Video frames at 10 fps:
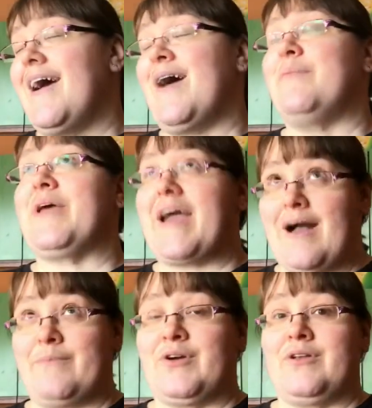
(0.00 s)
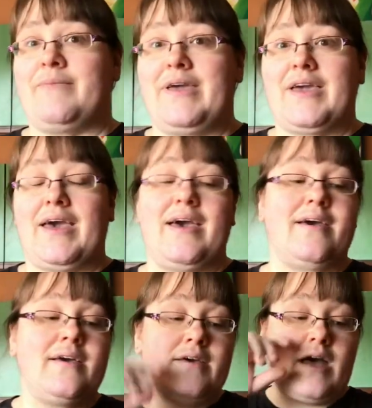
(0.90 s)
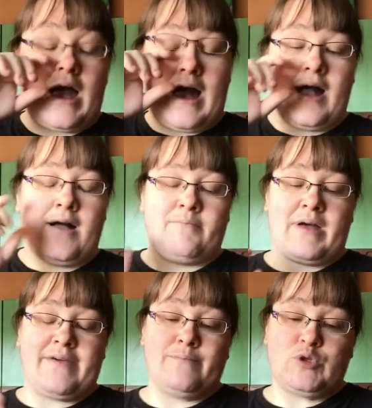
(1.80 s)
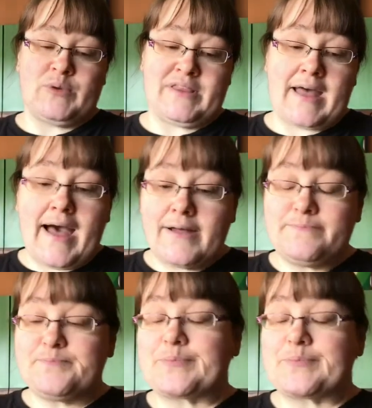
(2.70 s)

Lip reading: But I am going to make it. I'm doing that.